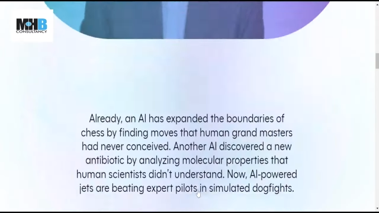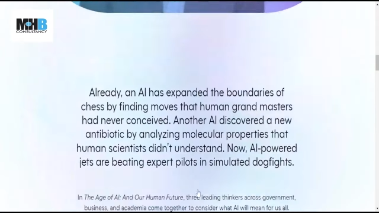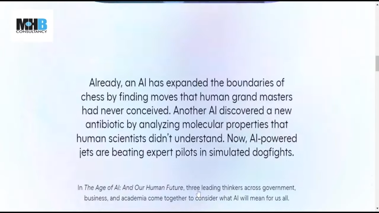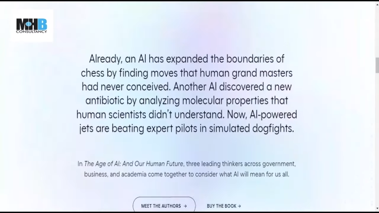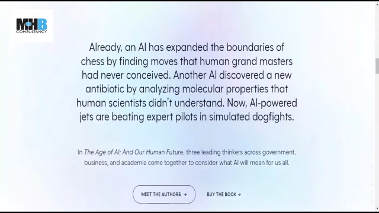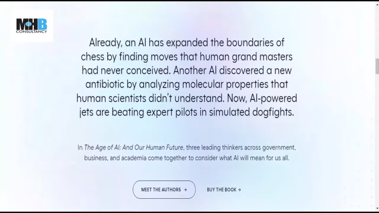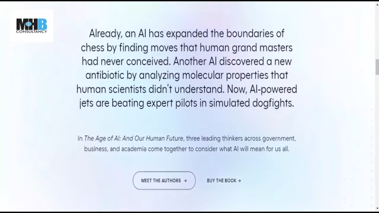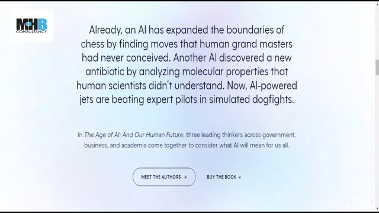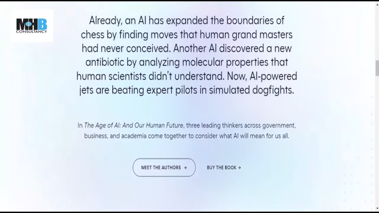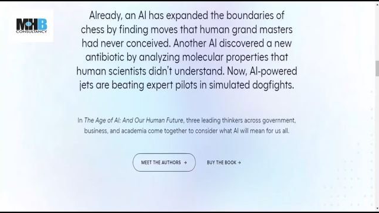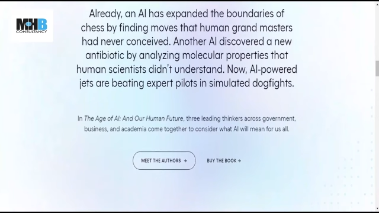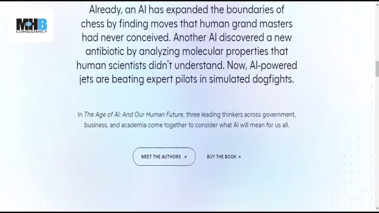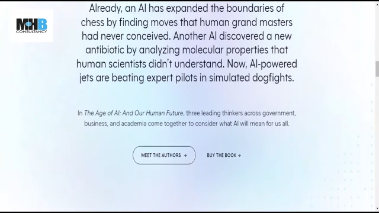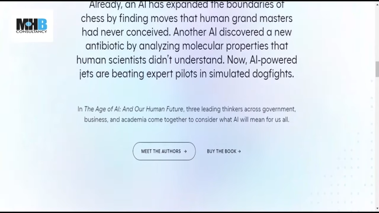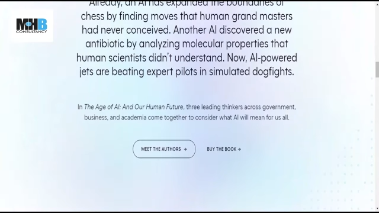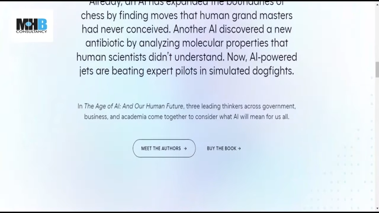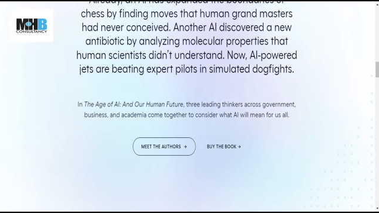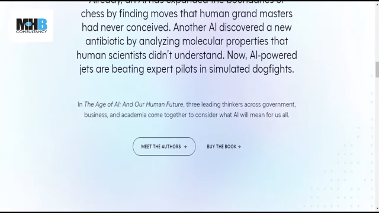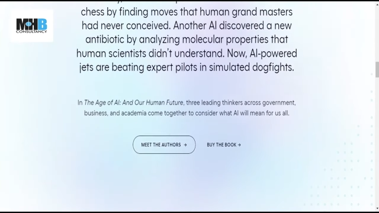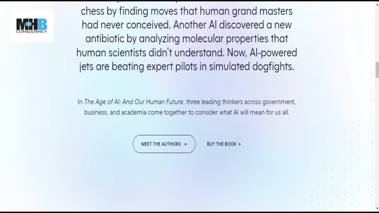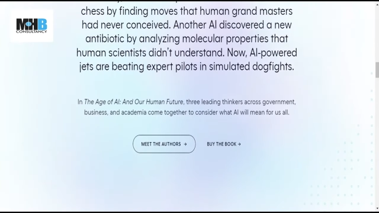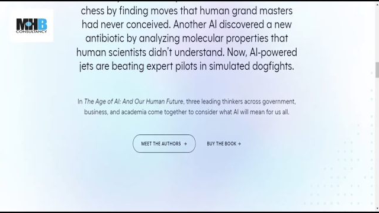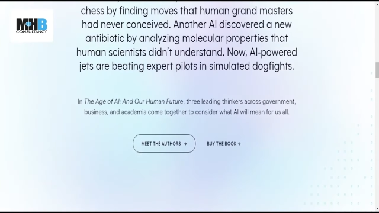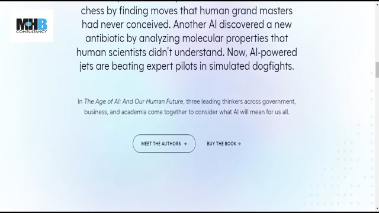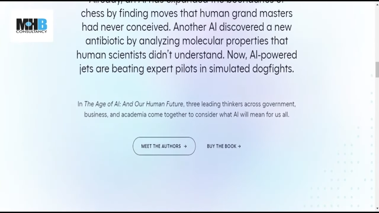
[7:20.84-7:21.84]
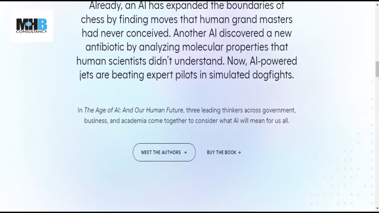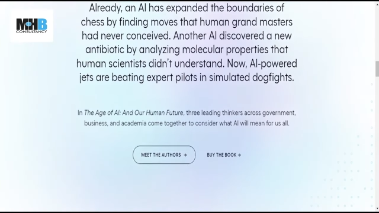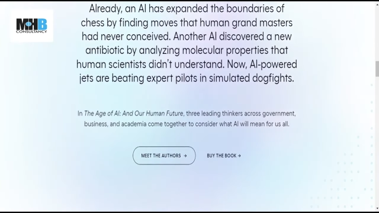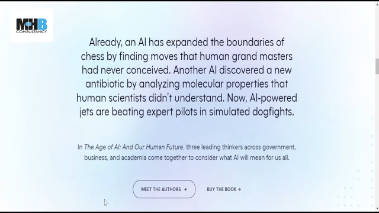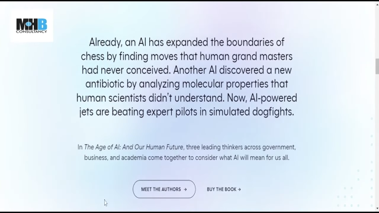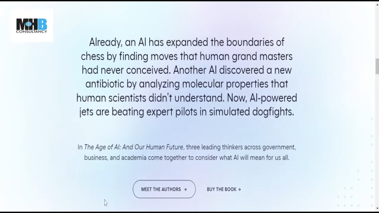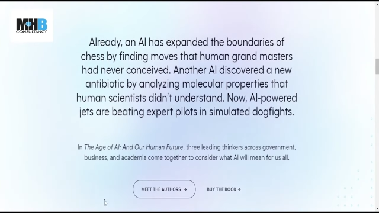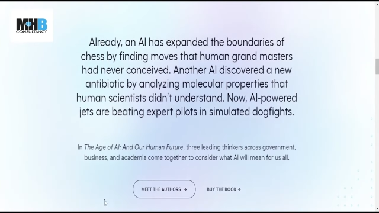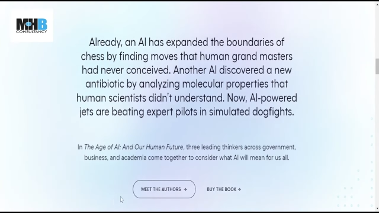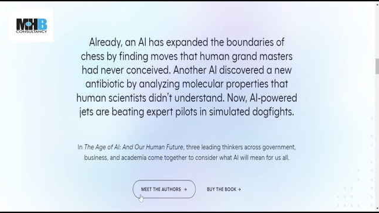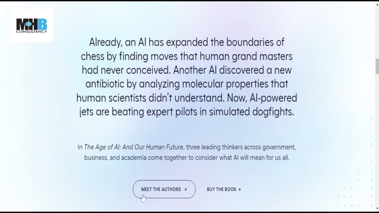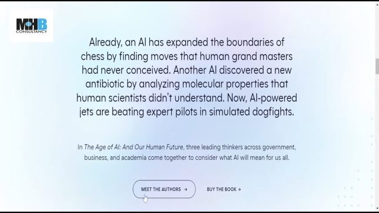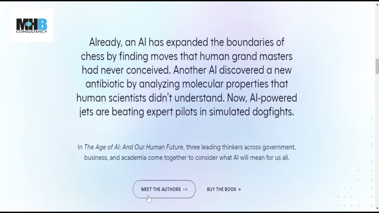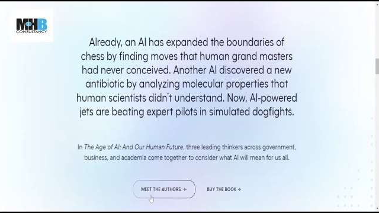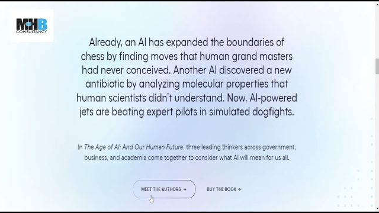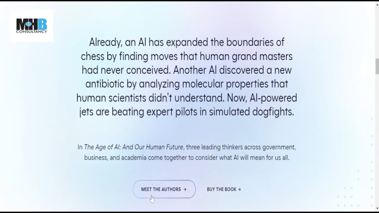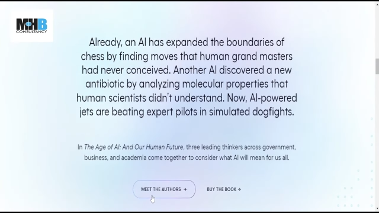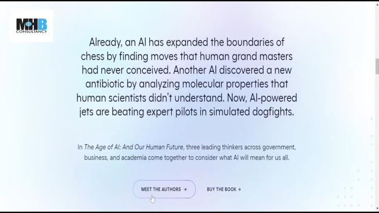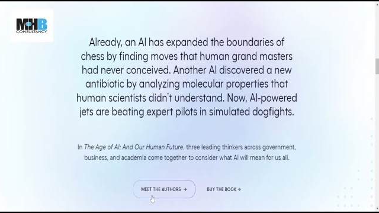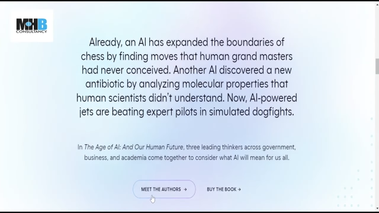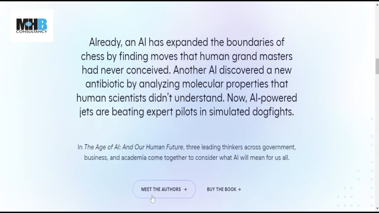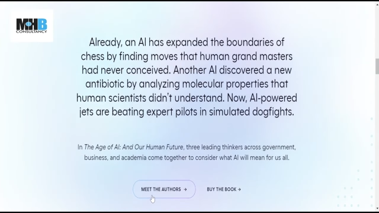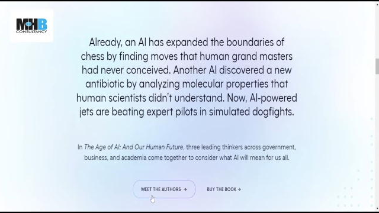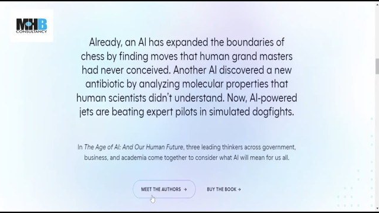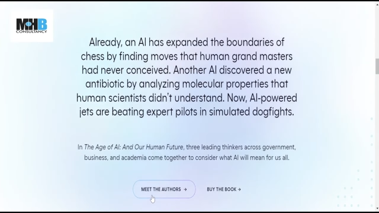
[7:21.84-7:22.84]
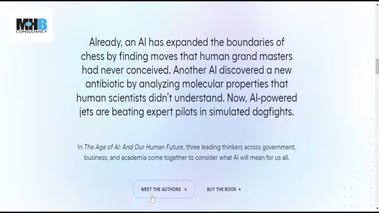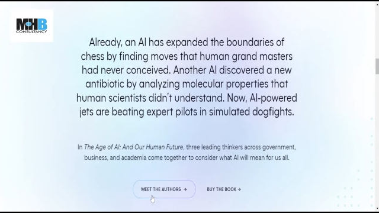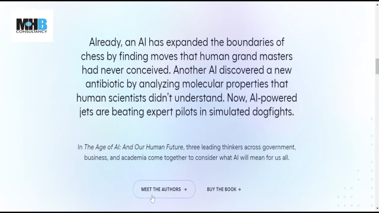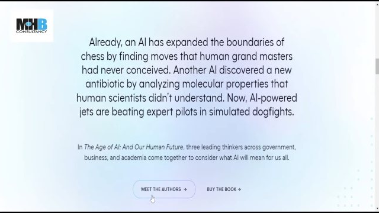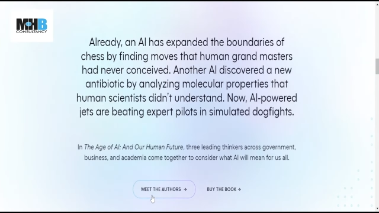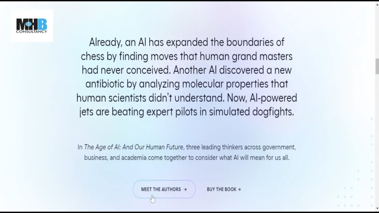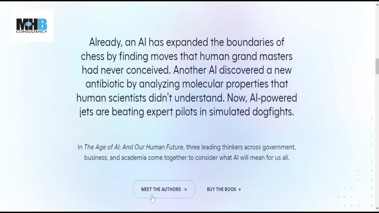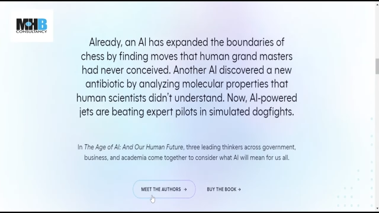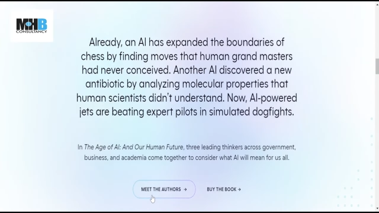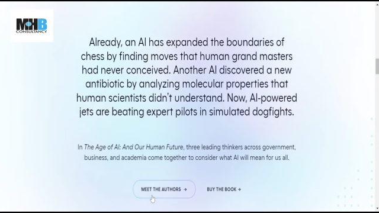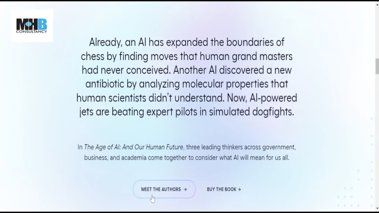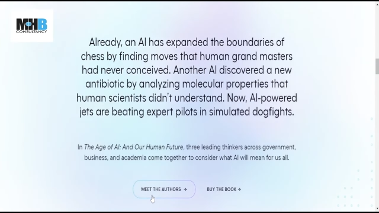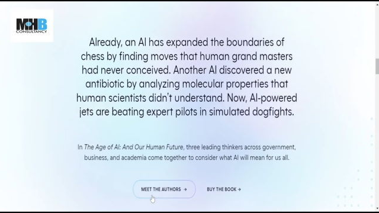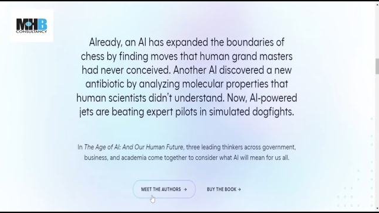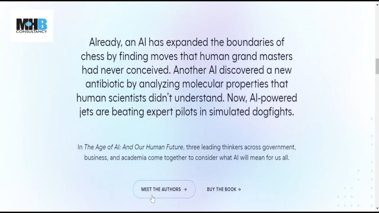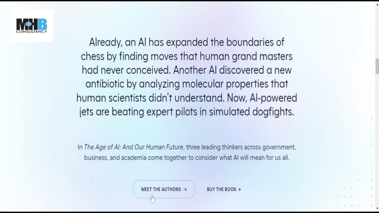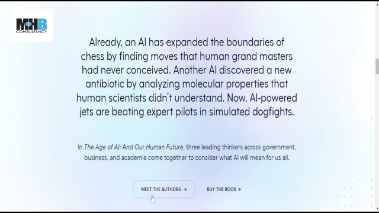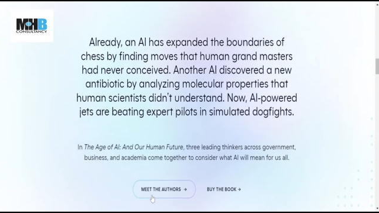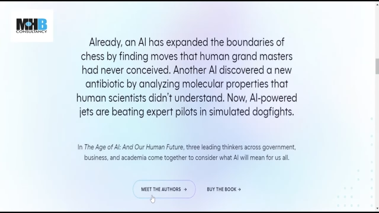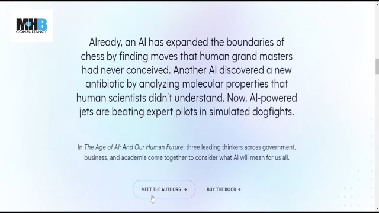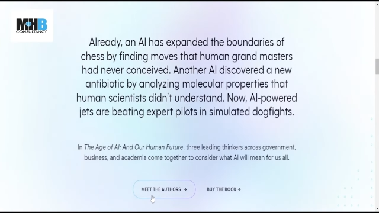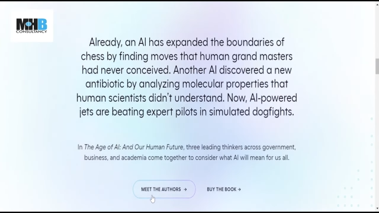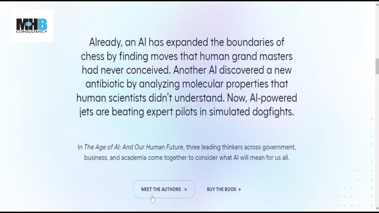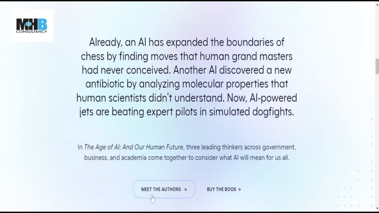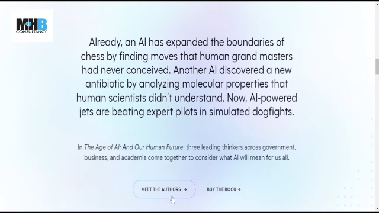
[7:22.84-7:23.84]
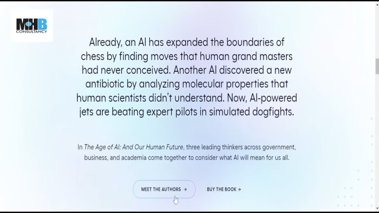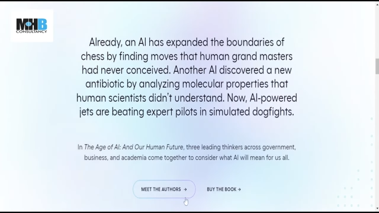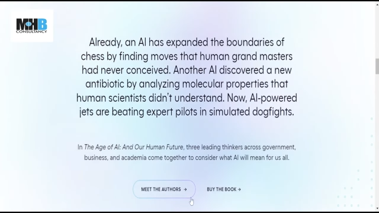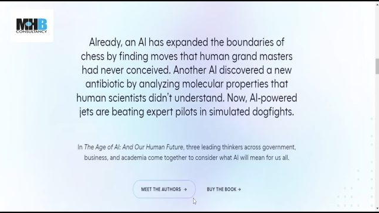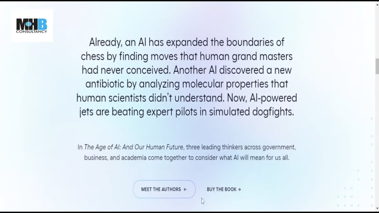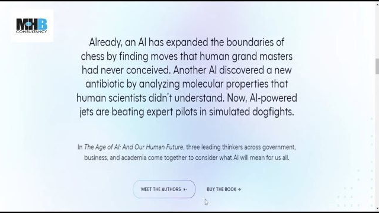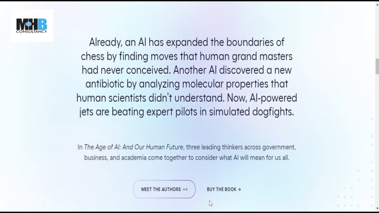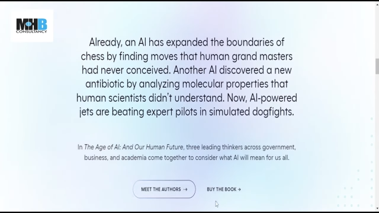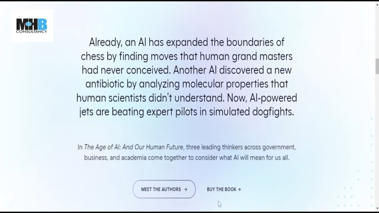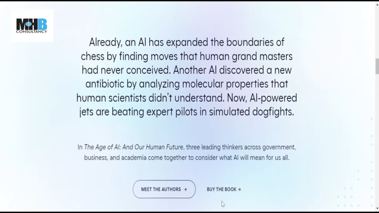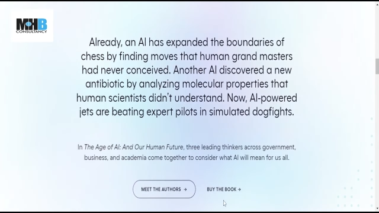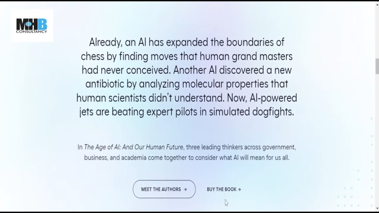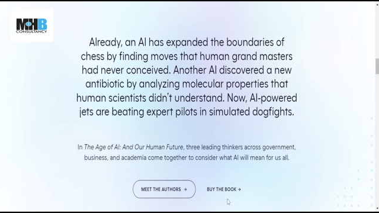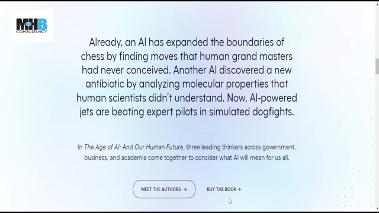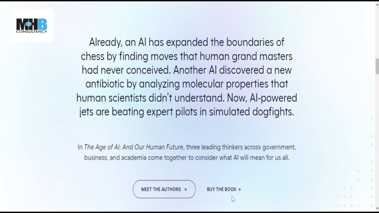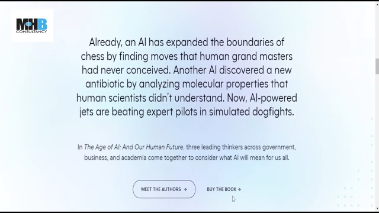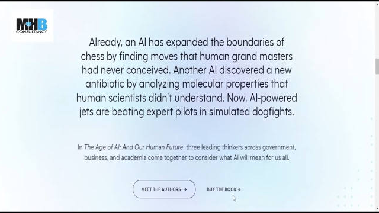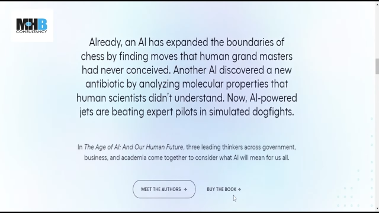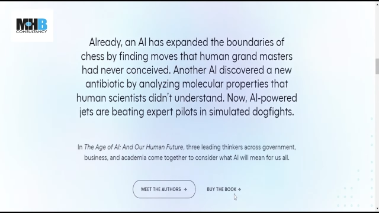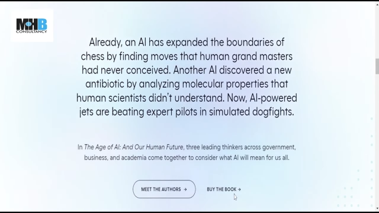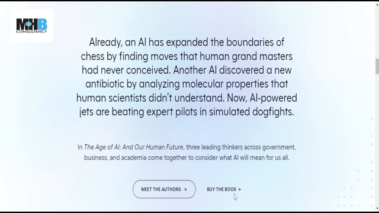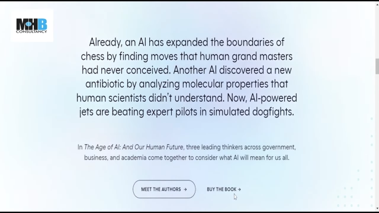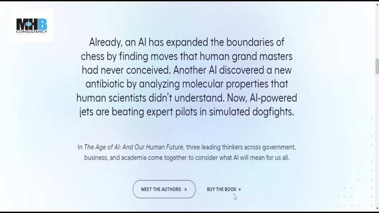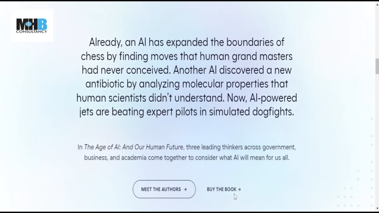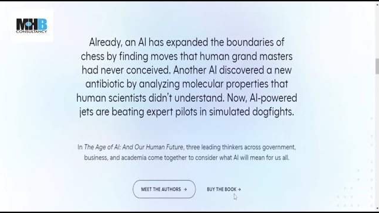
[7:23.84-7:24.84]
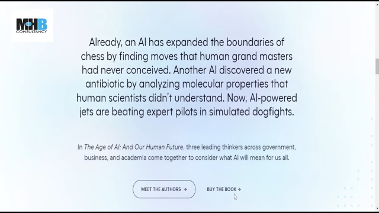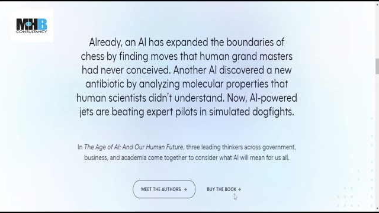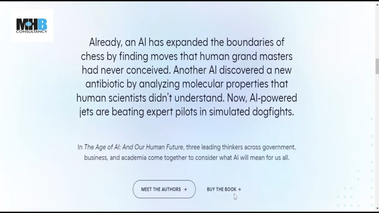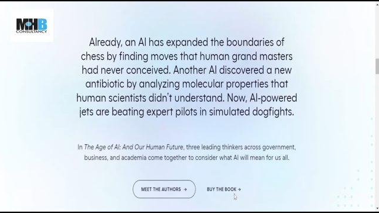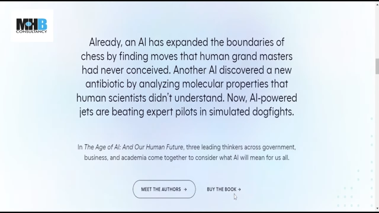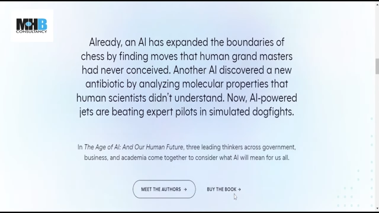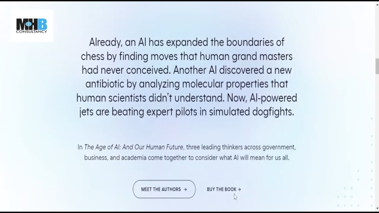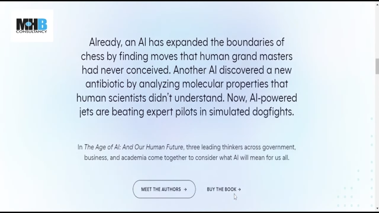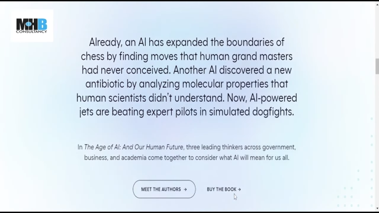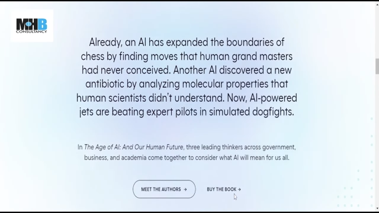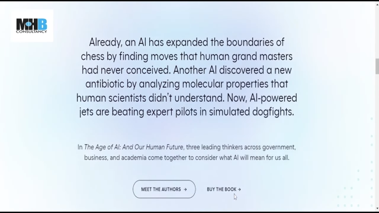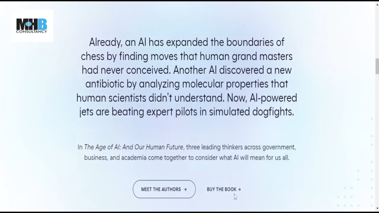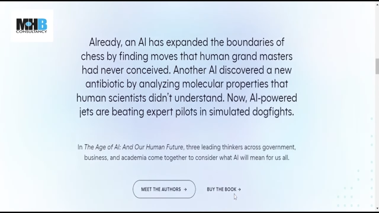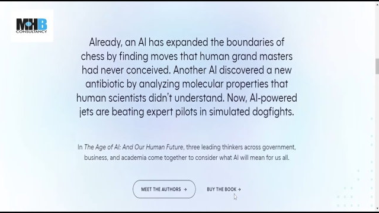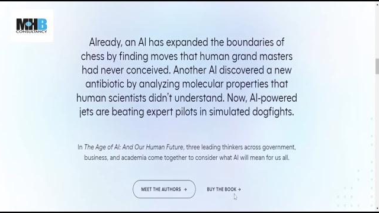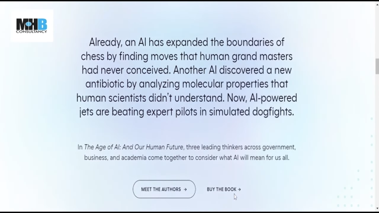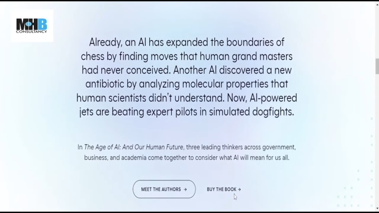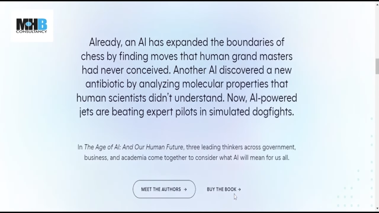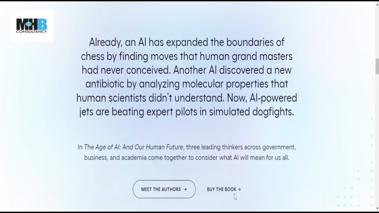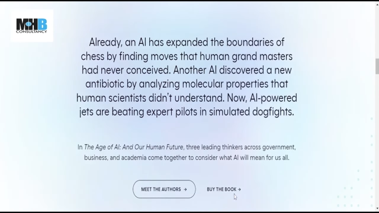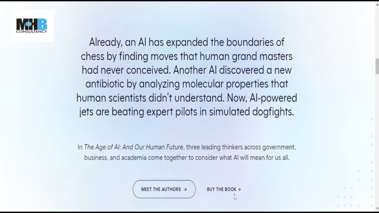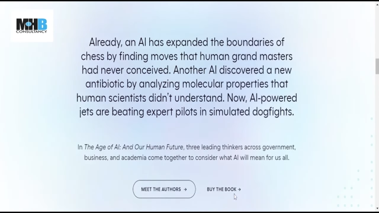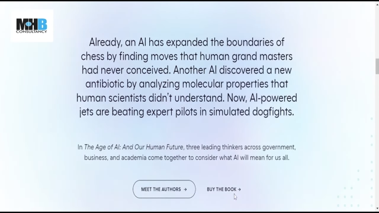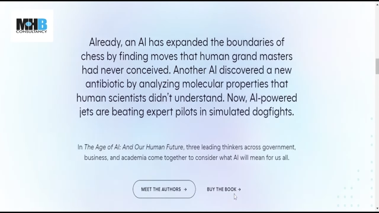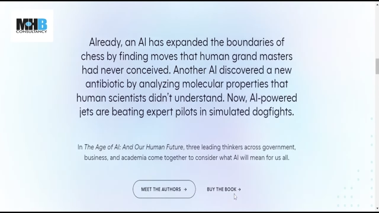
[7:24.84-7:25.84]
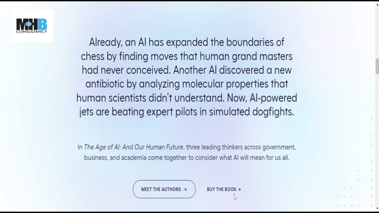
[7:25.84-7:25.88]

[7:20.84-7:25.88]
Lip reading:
No face is visible, so there are no lips to read.